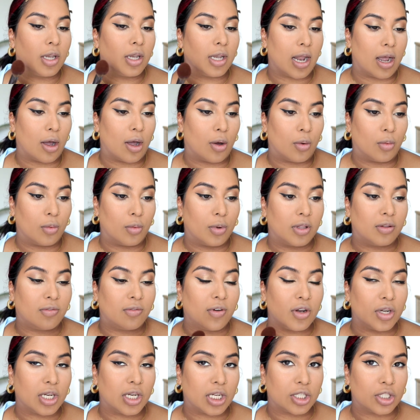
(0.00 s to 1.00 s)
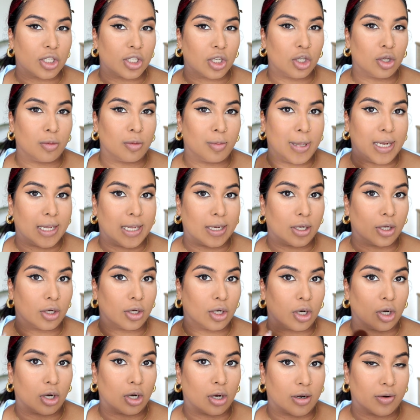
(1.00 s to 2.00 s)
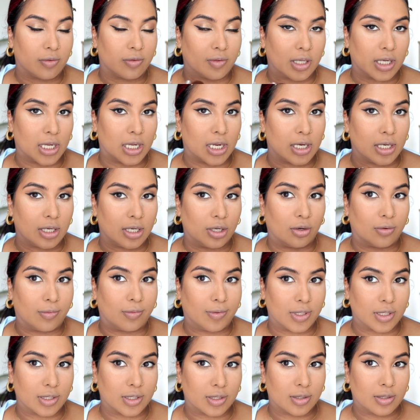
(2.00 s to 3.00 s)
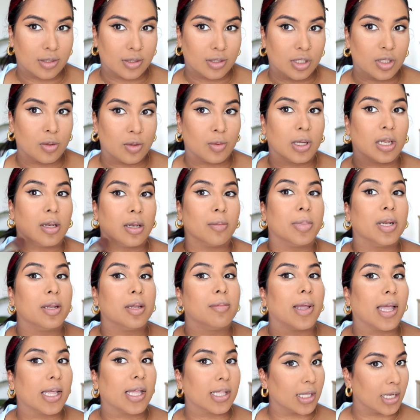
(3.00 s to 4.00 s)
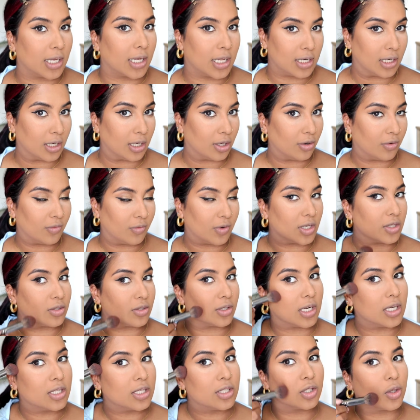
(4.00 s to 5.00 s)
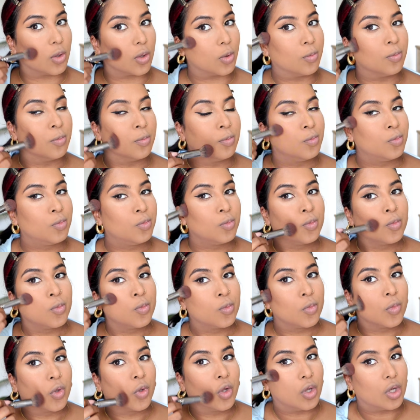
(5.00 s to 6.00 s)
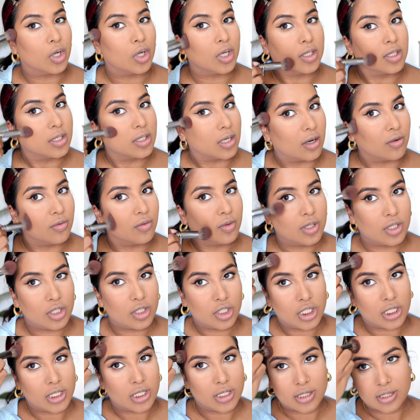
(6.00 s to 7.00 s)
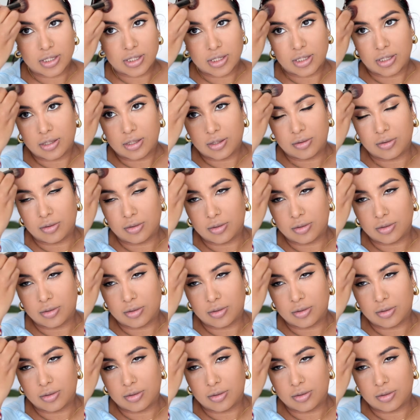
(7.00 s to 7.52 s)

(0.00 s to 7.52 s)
Now, with foundation, you blank out a lot of the color in your face. So we're going to bring back the color in your face, right? So you're going to start with the cheeks,